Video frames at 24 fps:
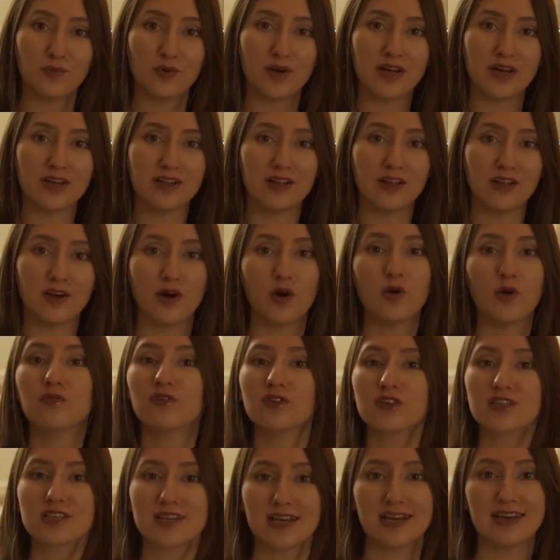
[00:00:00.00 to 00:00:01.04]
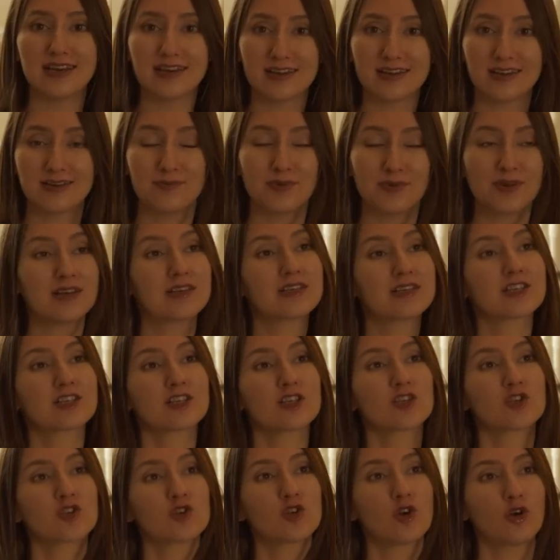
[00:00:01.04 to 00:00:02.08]
will overtake,
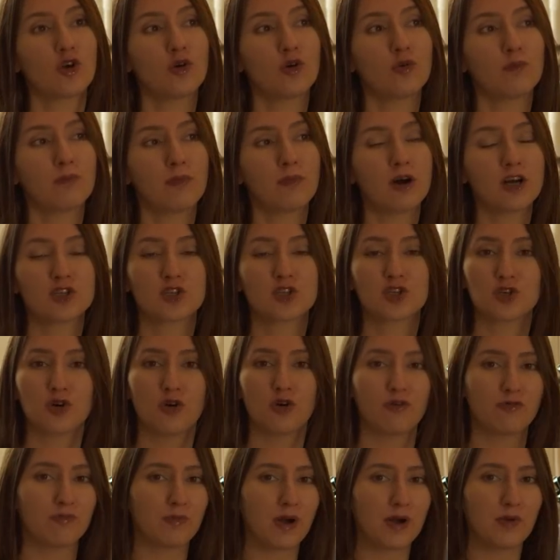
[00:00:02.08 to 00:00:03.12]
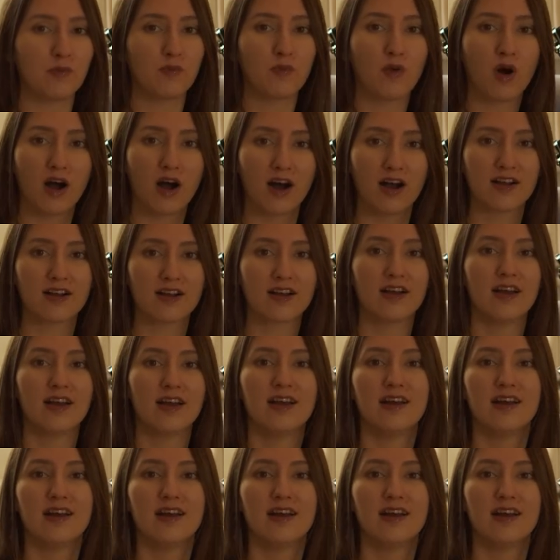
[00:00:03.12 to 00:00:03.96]
because so much of my work,